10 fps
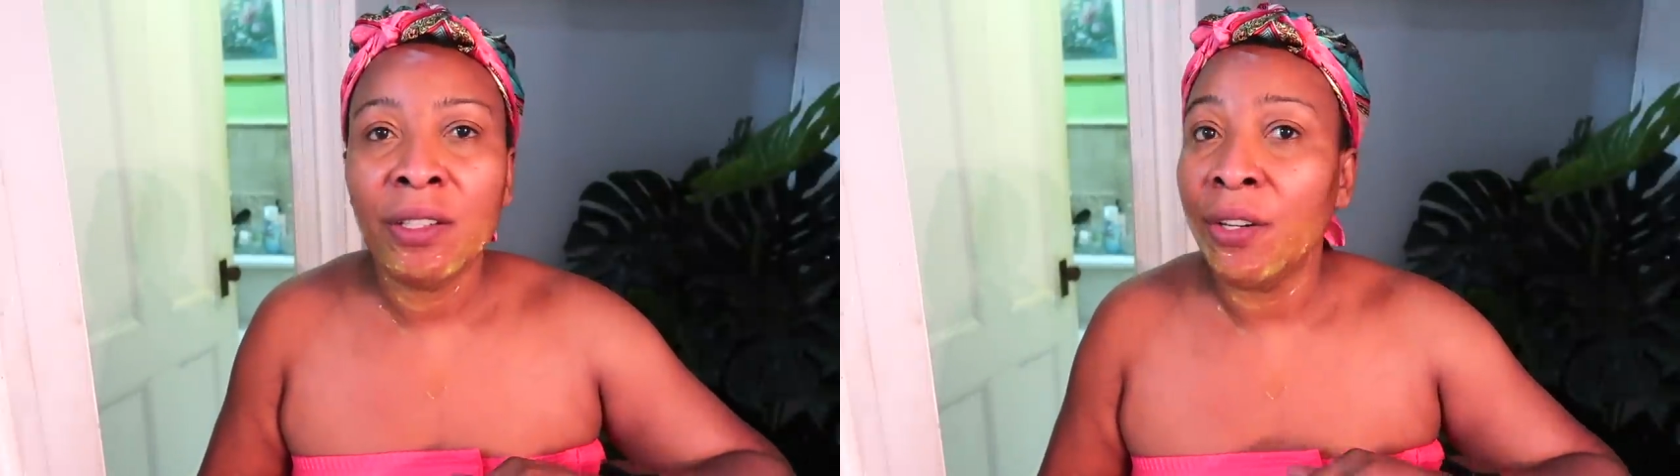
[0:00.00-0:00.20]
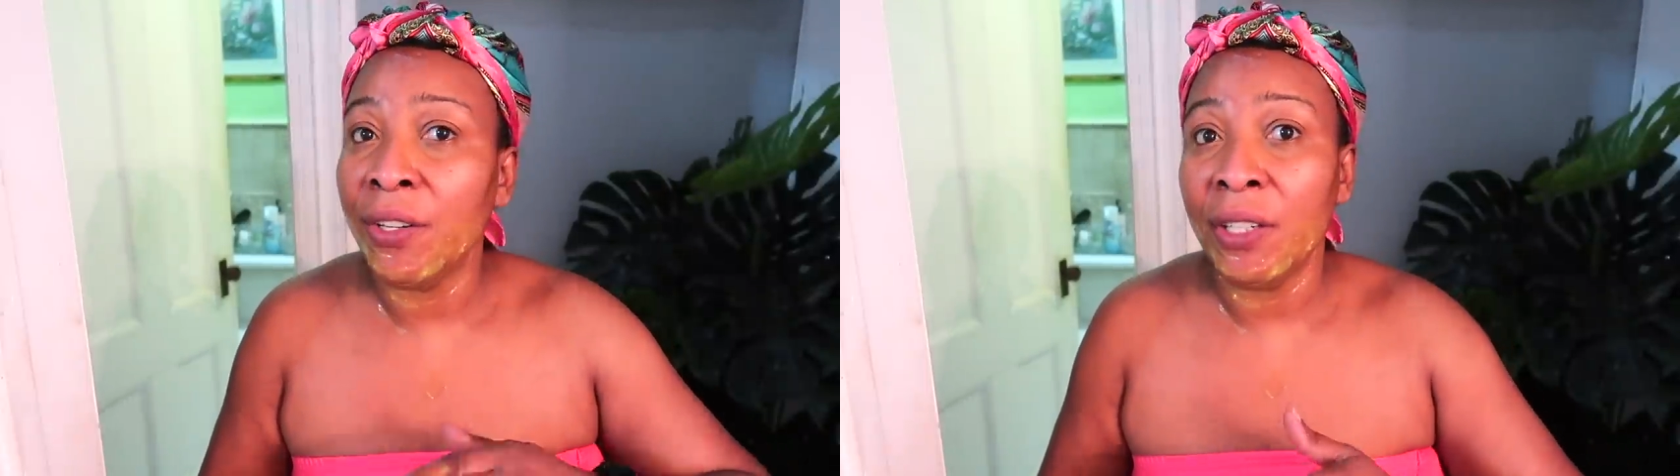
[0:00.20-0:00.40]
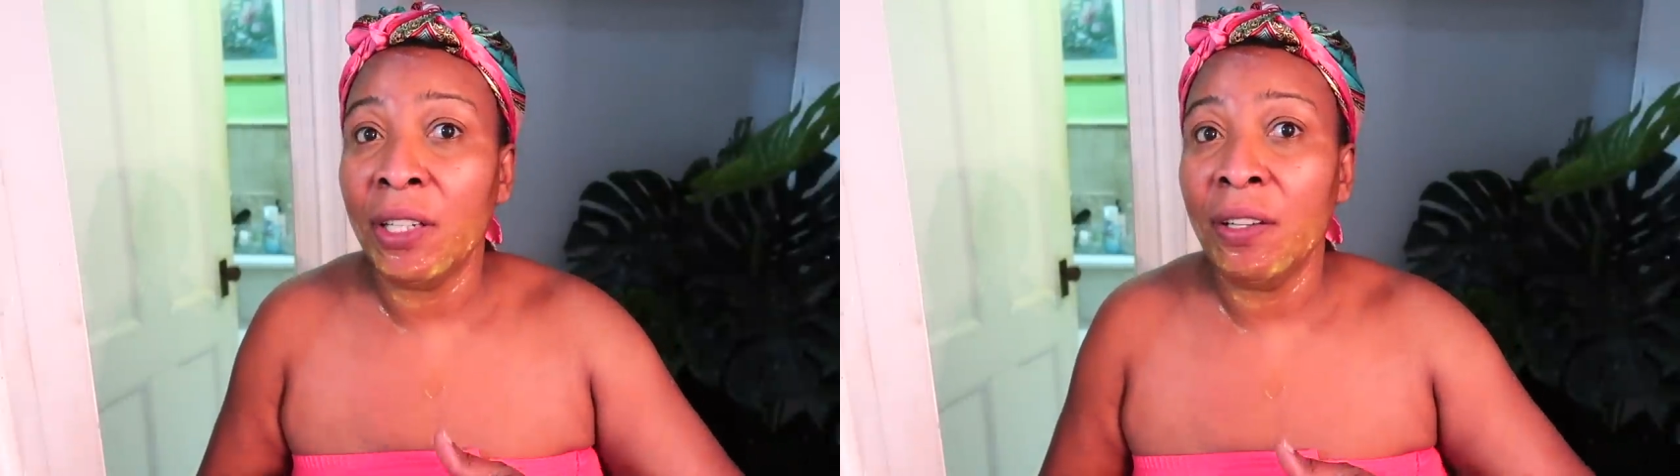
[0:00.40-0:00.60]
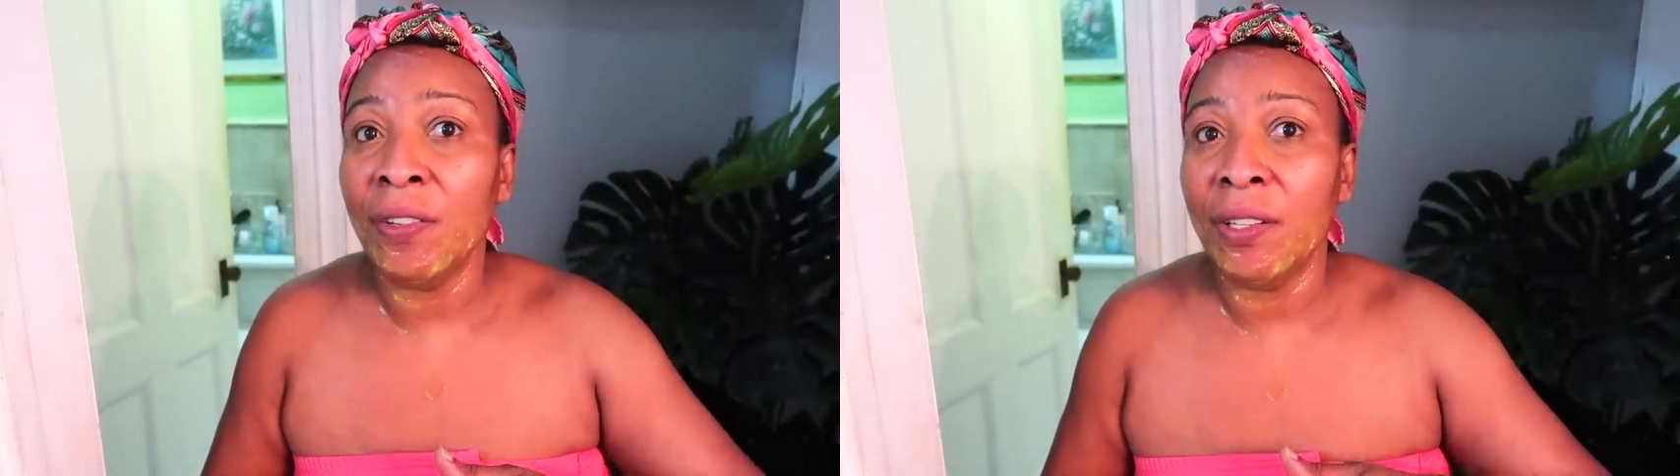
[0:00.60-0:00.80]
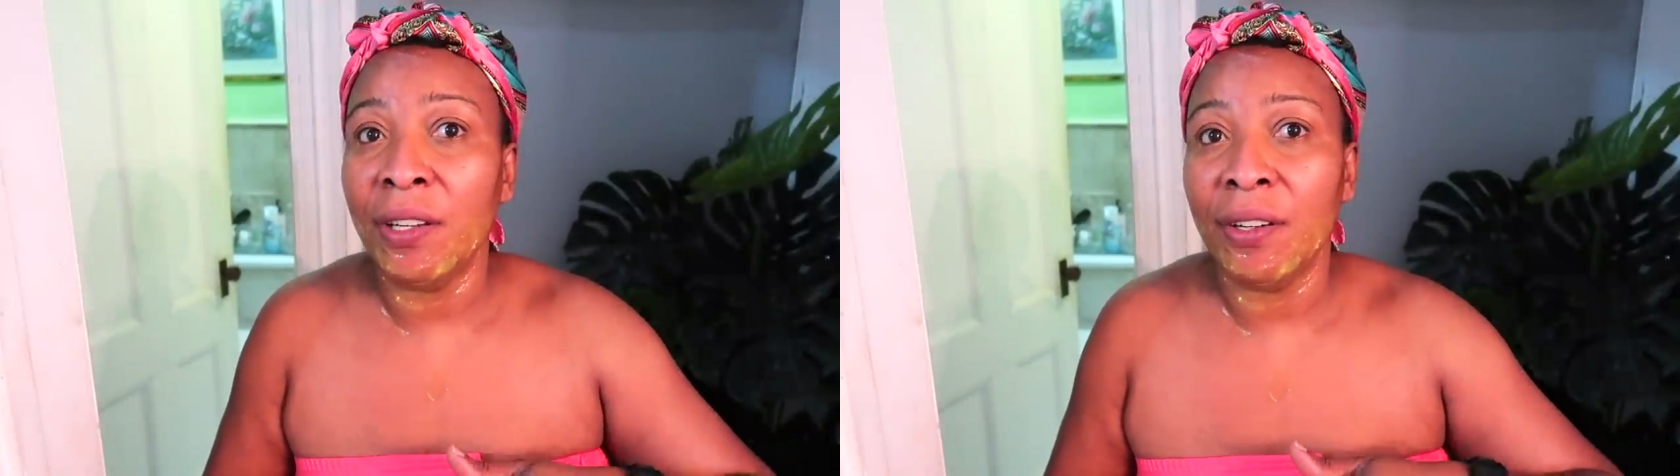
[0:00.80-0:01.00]
you're going to leave
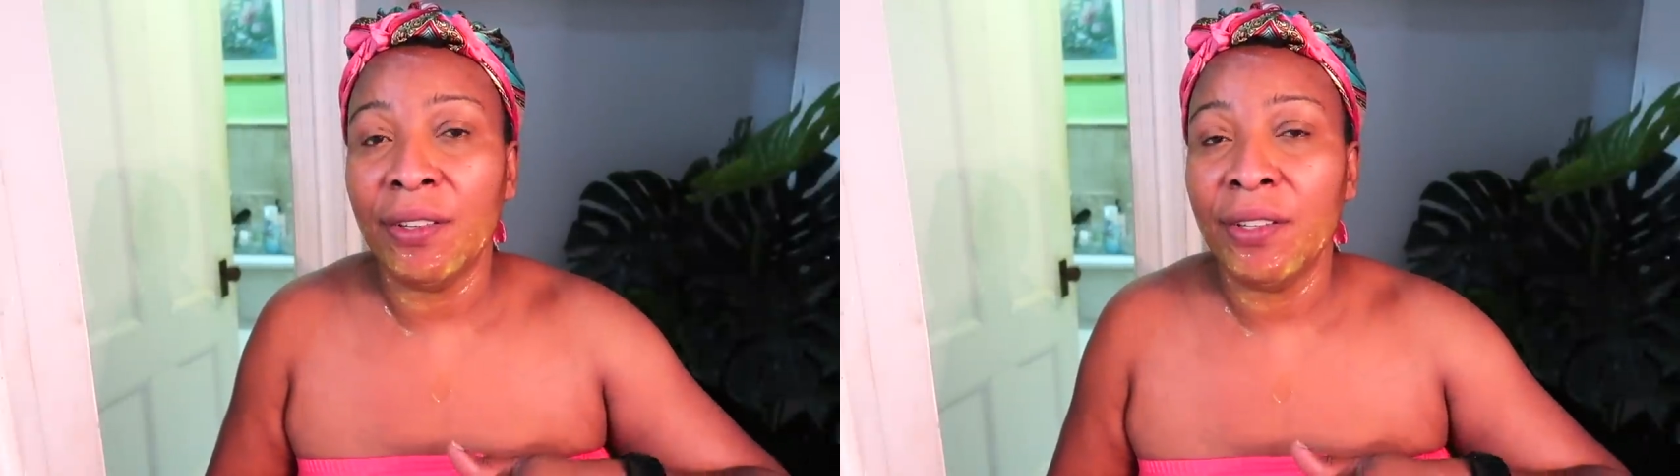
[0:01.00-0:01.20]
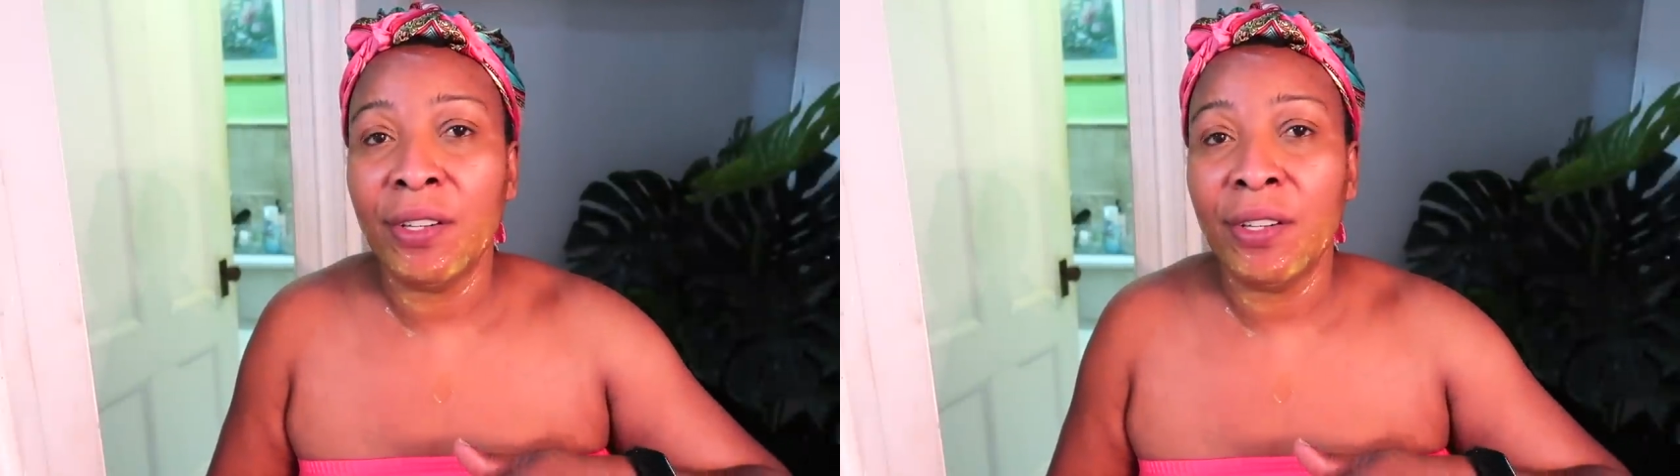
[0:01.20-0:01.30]
it there.